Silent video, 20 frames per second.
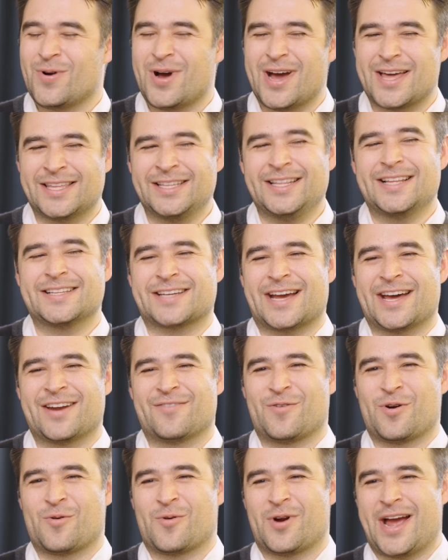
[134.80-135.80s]
Well, I think that's kind
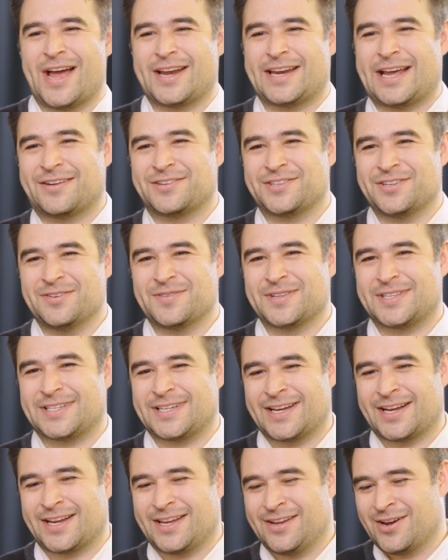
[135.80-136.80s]
of where we're at now too. It's
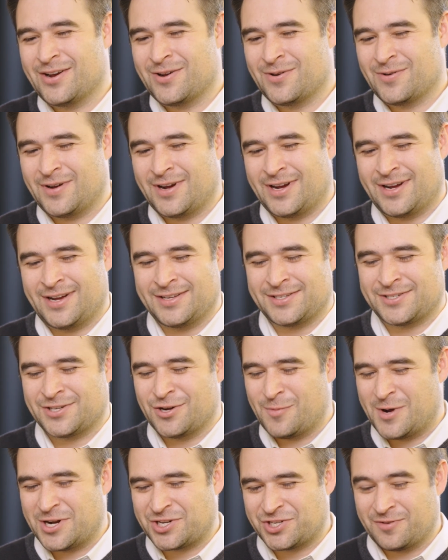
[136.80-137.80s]
like, you know,
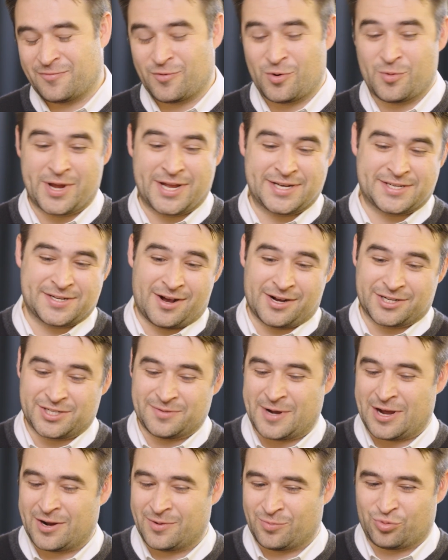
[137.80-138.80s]
so much of what we had talked
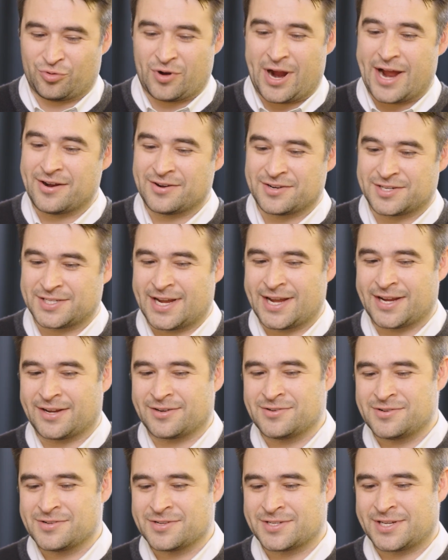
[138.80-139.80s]
about in prior
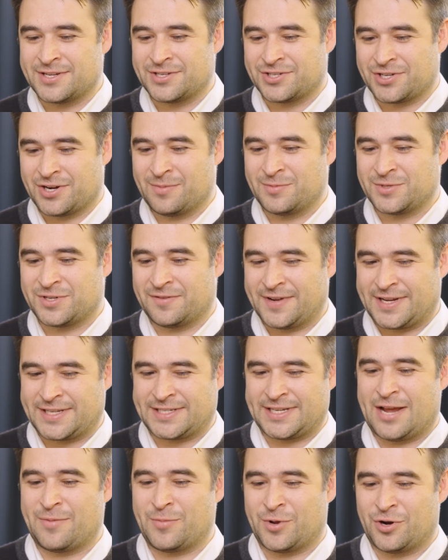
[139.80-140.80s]
cycles in terms of
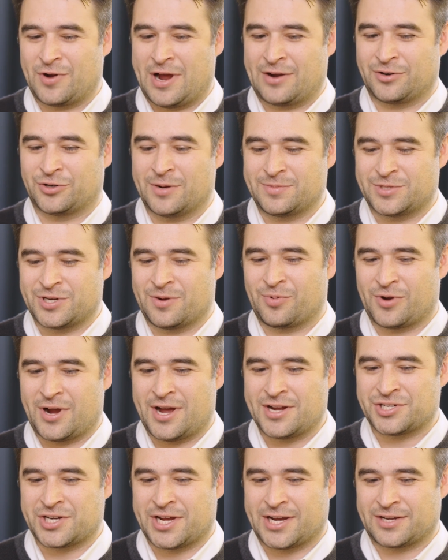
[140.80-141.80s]
excitement around crypto
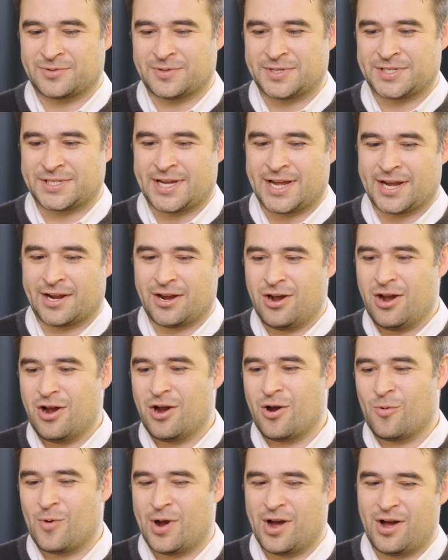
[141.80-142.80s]
projects was like,
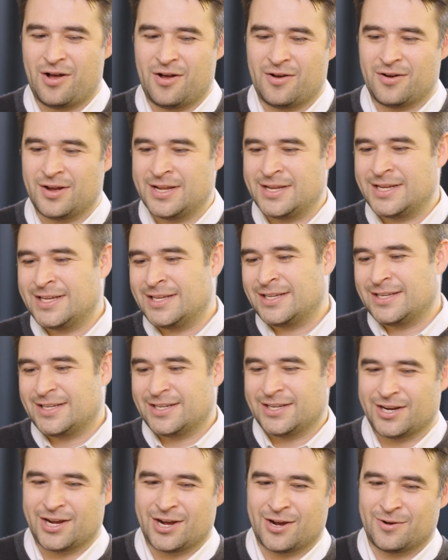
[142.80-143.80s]
oh, well,
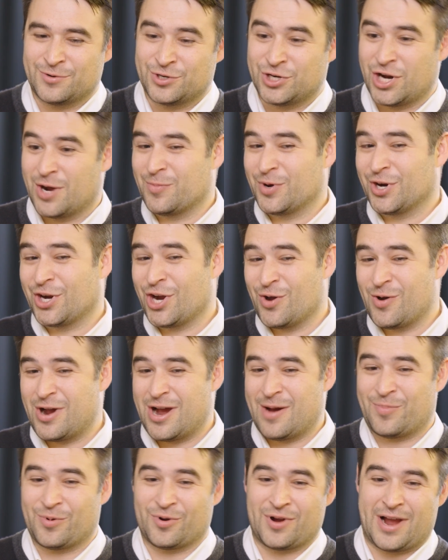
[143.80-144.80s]
you know, number go
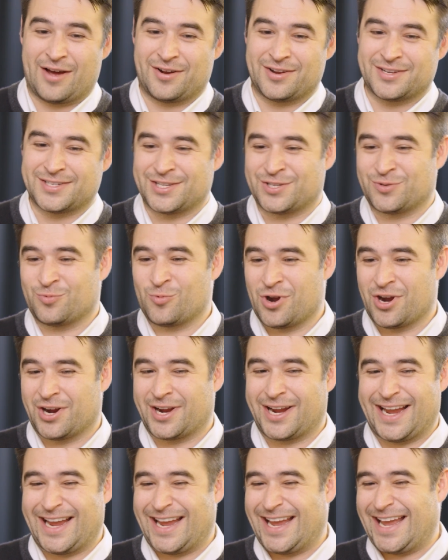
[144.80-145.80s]
up or how does this
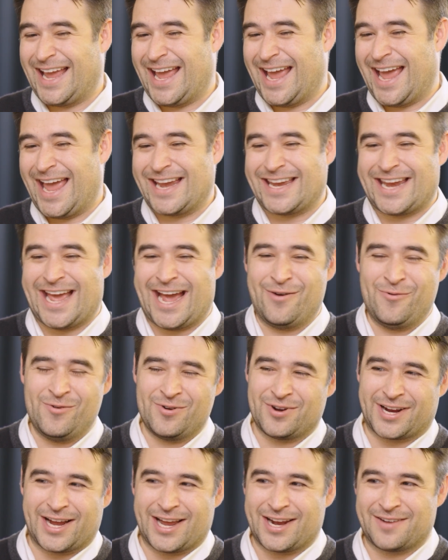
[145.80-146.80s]
work? And now
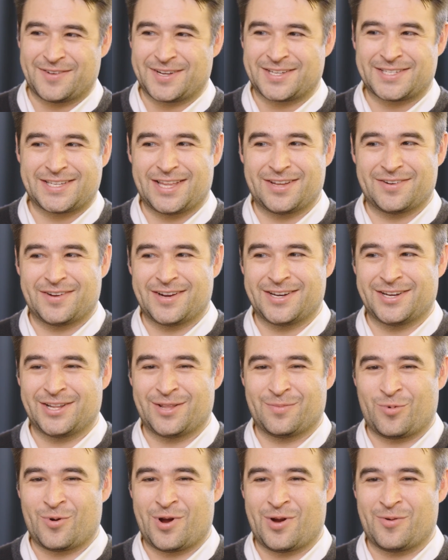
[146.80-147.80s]
we're kind of accelerated to
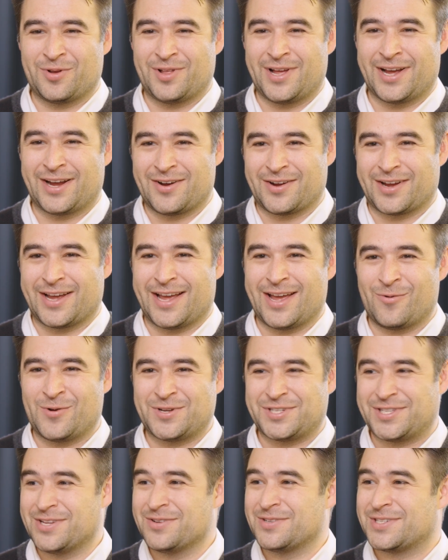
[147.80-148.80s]
the point where like, okay,
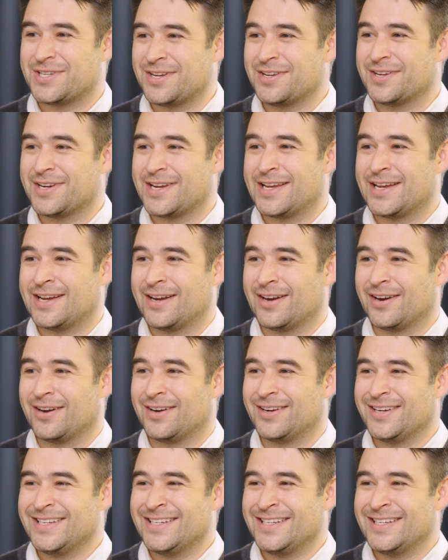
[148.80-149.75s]
what's the utility here?